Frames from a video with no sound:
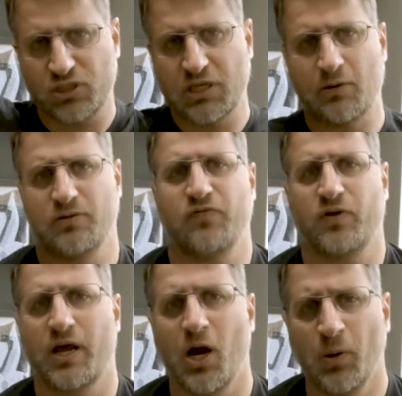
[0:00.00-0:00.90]
shouting
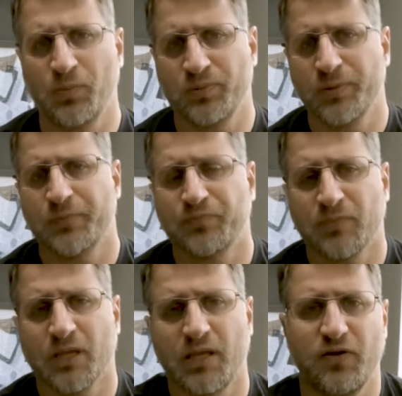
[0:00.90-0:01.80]
for help
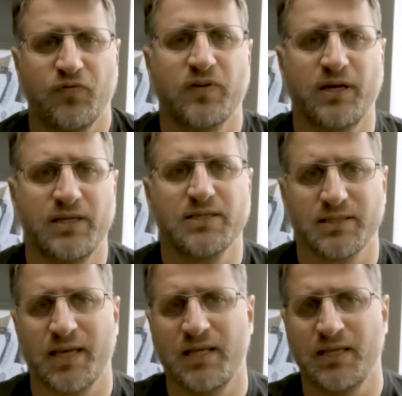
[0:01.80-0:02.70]
if there
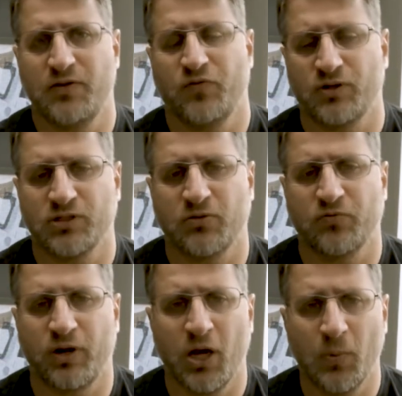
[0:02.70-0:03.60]
is a need for shout
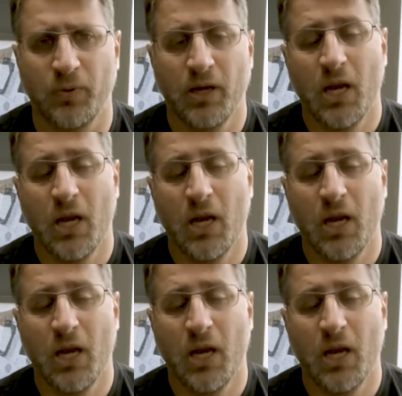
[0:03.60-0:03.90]
for help.